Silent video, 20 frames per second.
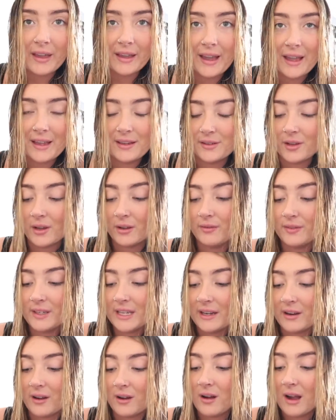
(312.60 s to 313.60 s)
Okay, so for
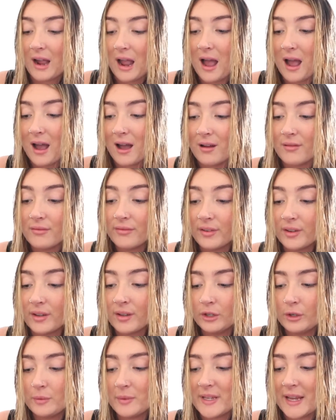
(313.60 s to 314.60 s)
dinner I have
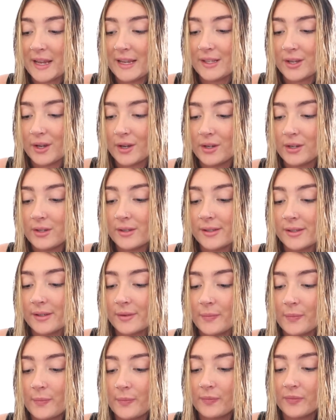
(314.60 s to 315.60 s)
new potatoes,
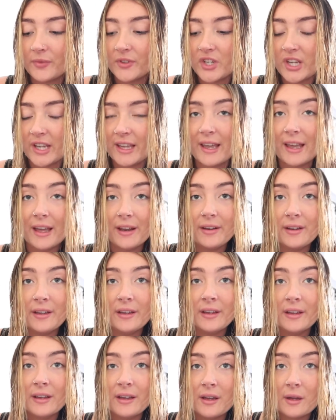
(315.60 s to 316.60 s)
chicken,
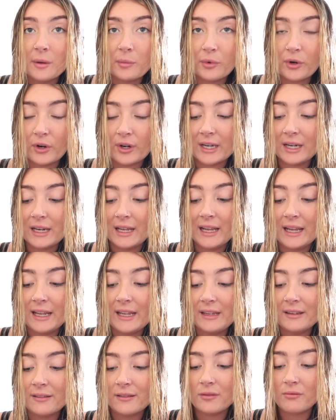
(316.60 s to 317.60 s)

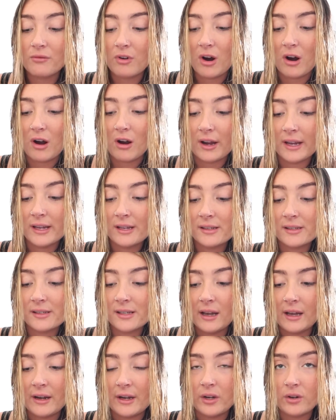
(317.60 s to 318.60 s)
broccoli, rice
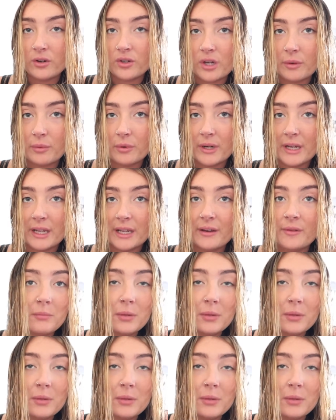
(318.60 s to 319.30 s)
and a Yorkshire pudding.